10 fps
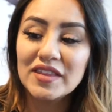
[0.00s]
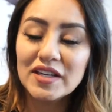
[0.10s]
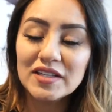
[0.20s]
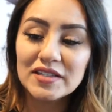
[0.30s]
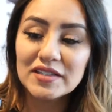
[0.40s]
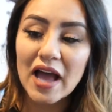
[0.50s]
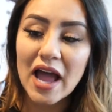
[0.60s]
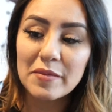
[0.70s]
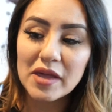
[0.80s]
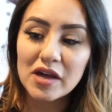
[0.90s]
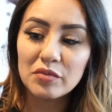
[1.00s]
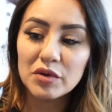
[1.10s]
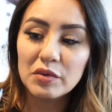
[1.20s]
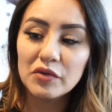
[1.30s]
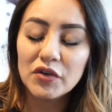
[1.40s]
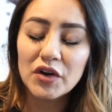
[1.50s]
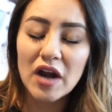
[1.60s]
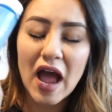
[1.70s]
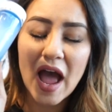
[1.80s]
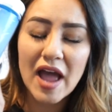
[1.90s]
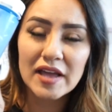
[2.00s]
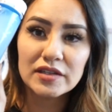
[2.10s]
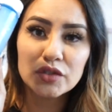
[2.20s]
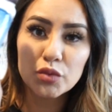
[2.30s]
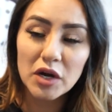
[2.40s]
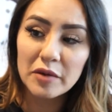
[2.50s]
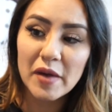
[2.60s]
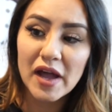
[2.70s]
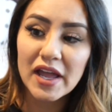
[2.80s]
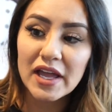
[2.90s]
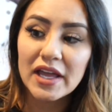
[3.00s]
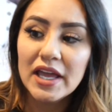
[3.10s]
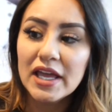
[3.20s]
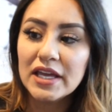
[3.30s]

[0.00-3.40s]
This eye makeup remover, I swear by it.